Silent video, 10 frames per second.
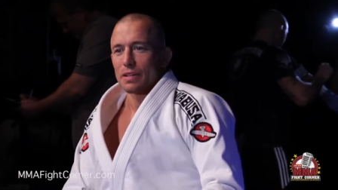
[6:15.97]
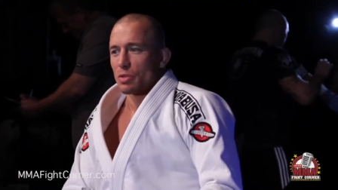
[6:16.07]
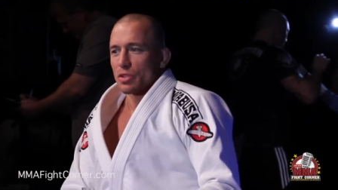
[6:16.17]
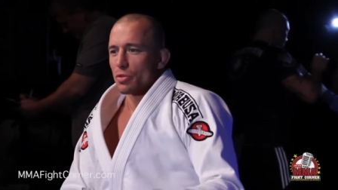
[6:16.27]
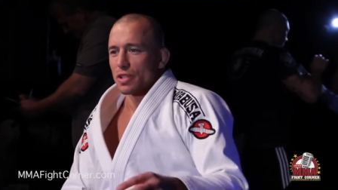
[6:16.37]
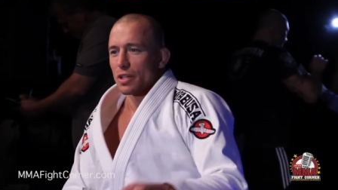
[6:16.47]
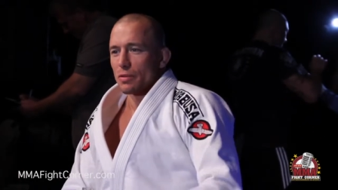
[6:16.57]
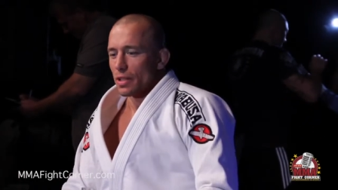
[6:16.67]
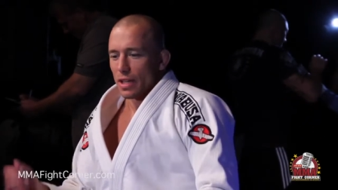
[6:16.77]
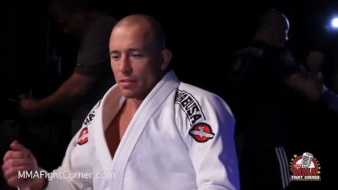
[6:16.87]
it was no
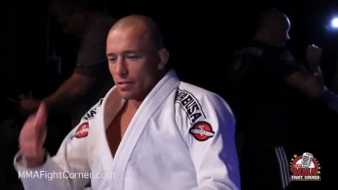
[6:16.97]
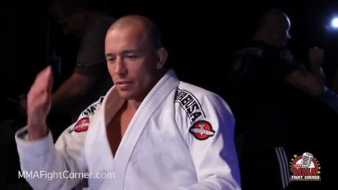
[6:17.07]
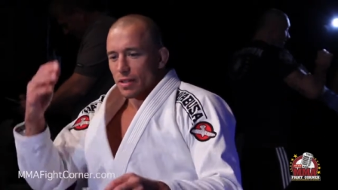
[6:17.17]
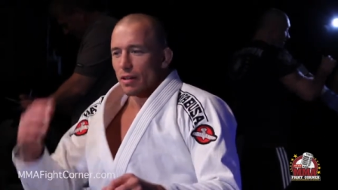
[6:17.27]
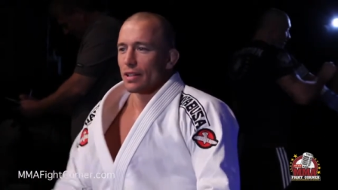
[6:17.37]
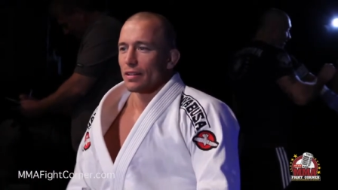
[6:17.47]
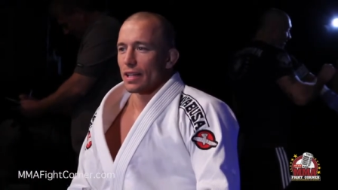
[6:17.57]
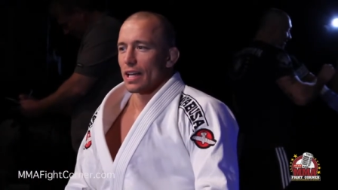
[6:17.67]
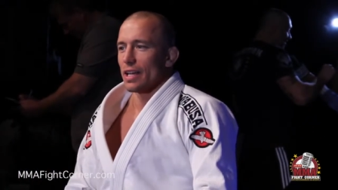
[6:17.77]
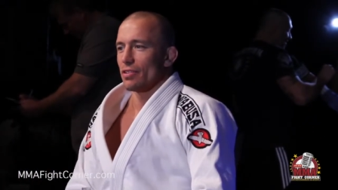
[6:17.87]
security. I just got in the
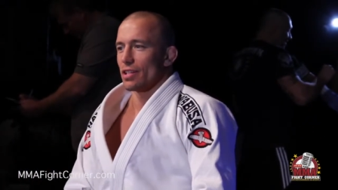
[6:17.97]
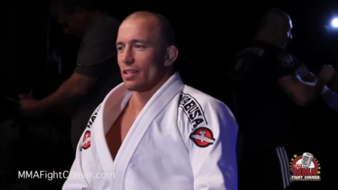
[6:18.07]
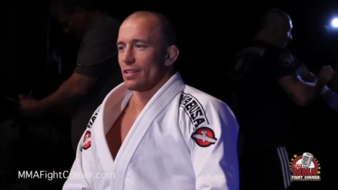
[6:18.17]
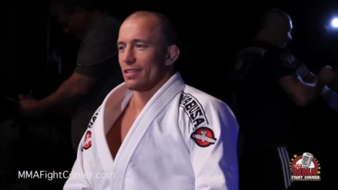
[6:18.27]
cage and